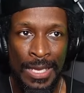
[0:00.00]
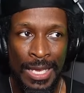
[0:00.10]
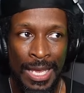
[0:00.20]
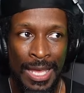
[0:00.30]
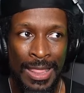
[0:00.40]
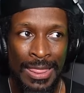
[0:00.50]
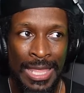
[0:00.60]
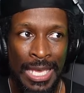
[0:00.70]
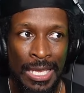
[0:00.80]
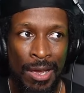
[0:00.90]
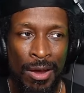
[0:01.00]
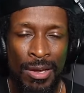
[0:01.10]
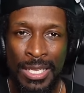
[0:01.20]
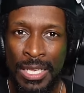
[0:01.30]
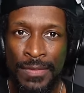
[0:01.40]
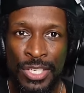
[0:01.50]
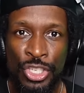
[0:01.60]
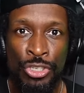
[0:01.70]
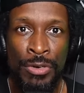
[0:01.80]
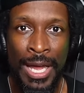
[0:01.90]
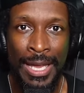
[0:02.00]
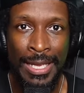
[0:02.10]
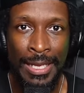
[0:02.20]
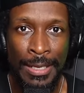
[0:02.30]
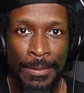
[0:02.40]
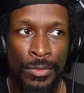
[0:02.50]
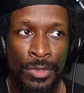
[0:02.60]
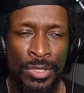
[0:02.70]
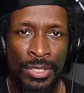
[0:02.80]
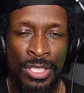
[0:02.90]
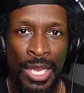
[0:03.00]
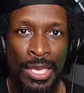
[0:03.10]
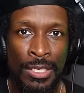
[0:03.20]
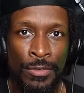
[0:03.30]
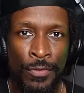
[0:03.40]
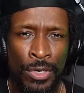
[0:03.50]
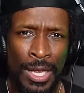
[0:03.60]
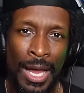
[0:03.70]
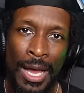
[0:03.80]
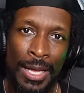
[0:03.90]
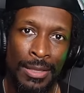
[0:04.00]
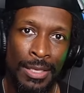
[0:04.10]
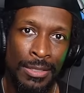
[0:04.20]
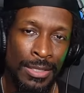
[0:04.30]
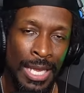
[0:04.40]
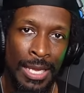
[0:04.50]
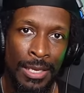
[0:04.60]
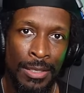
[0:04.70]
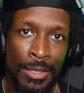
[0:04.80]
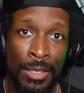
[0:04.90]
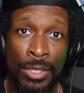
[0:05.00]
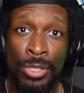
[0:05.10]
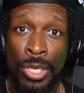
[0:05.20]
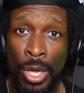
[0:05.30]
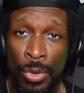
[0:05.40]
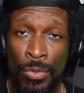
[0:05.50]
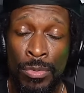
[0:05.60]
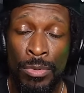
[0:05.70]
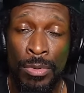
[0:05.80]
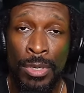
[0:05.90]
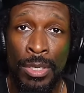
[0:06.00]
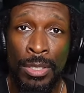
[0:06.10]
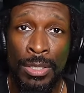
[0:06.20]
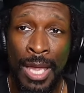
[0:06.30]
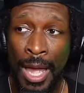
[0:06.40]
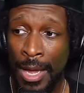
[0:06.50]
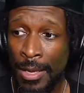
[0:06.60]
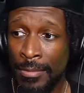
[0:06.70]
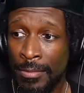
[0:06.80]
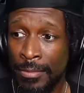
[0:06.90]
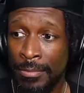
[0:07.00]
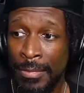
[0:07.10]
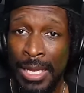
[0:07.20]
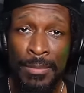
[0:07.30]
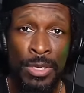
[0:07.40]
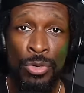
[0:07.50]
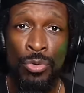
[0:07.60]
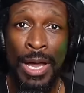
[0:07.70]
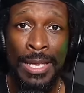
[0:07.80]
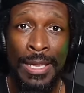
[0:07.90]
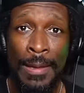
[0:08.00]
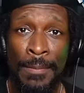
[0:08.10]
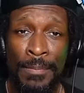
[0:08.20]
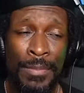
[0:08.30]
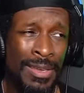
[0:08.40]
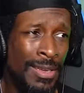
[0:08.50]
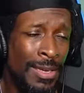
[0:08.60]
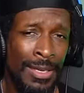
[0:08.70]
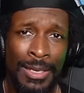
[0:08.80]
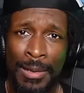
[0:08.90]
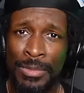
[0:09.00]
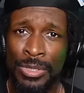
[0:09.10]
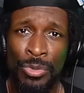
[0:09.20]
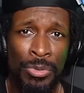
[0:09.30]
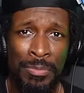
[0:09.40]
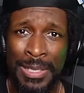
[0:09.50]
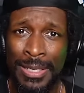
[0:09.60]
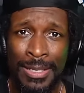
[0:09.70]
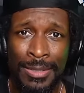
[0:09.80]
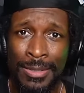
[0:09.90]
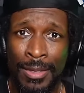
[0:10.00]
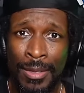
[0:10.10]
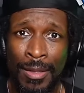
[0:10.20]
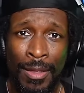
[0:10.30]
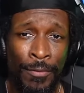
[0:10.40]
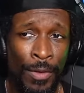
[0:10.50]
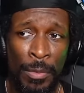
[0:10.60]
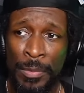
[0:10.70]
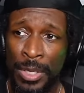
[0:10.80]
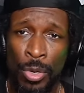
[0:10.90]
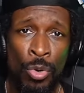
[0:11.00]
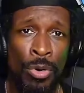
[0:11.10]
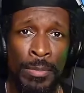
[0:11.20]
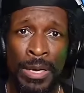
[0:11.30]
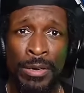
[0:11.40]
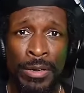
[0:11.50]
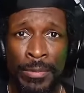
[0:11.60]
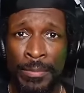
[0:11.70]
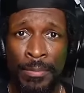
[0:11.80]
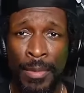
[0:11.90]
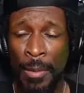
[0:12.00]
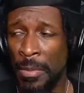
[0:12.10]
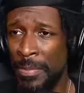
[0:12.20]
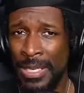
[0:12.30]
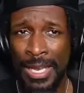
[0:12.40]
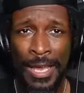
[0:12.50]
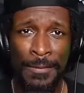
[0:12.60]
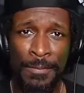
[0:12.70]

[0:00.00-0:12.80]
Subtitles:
and they aren't even trying to change for God. They're saying, no, God made me who I am, and I'm just going to be this. If I'm going to be a whoremonger, I'm going to be that.